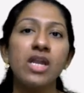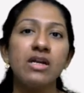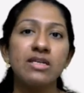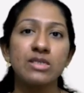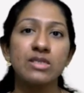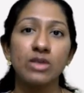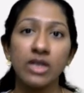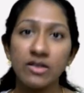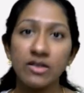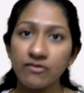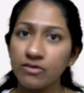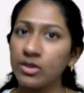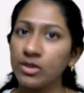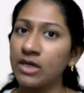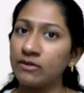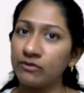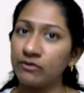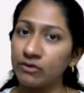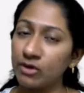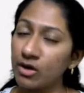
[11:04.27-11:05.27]
So if you
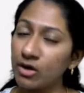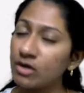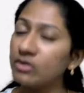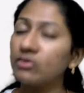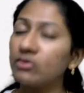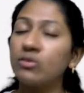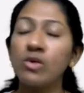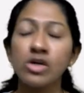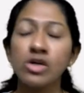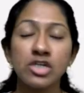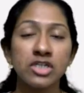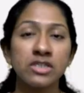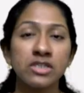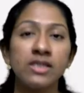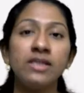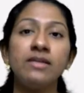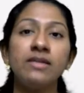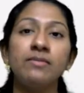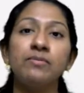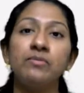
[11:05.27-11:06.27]
have not watched
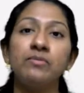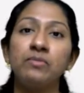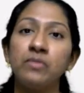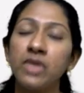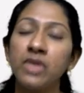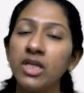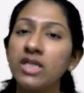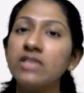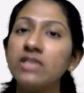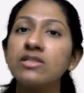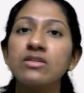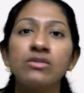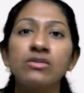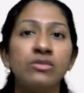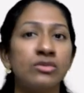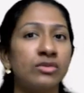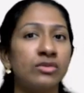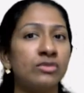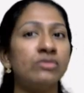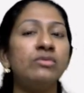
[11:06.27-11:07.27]
it, please
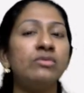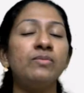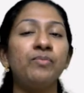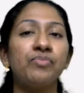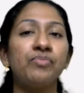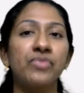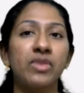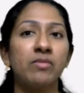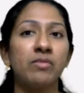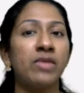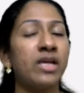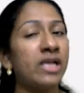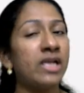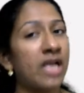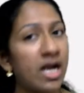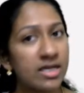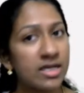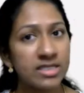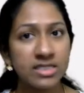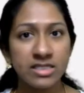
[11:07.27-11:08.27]
go to my
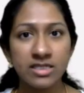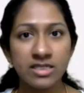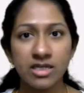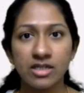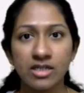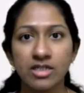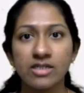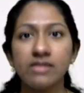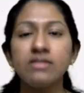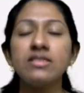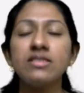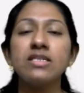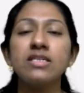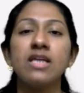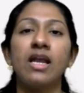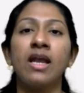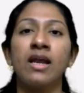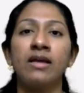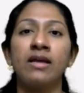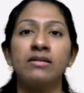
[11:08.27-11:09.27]
last
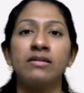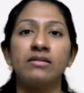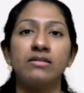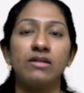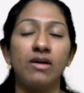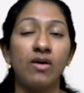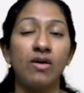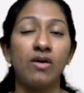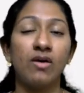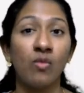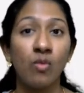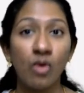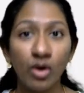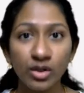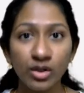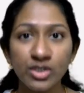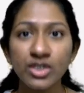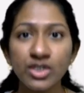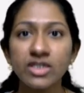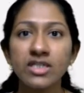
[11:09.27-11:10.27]
sessions and
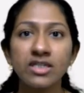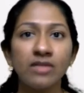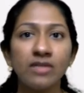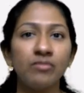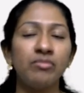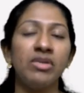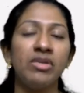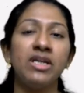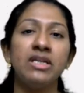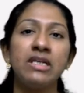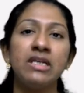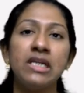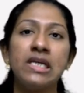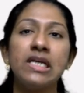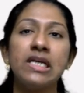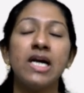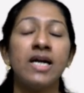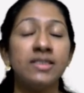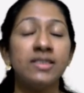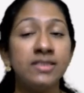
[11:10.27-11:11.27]
watch it
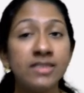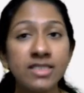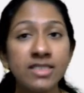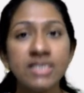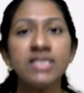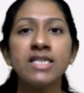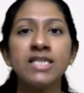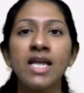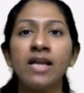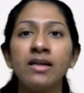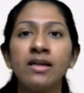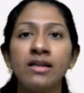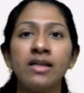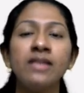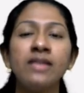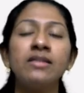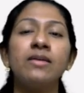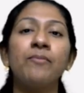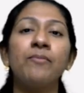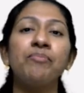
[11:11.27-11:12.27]
completely, understand
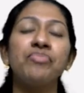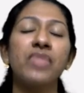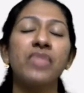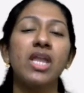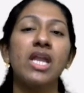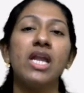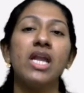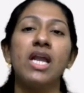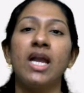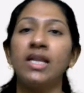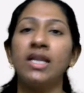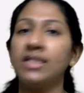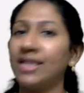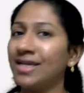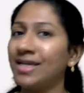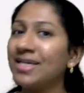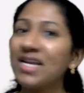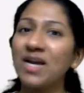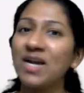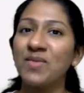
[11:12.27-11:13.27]
it, and
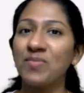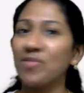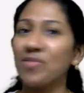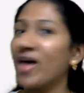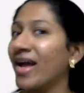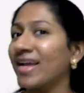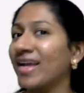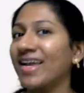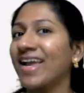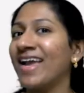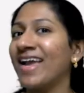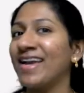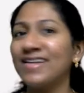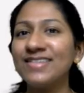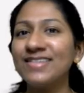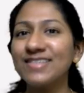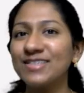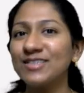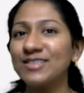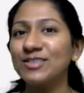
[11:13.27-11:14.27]
then come back
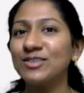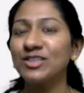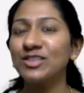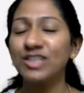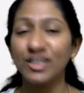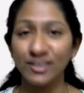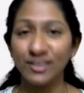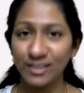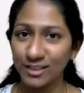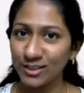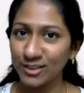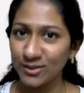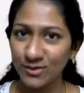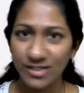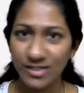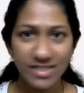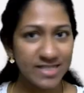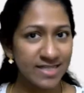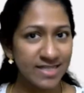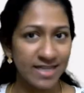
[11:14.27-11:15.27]
and continue
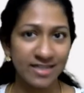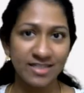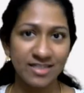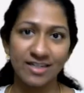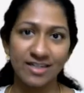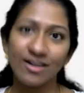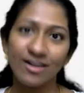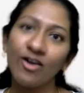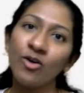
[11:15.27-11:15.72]
this session.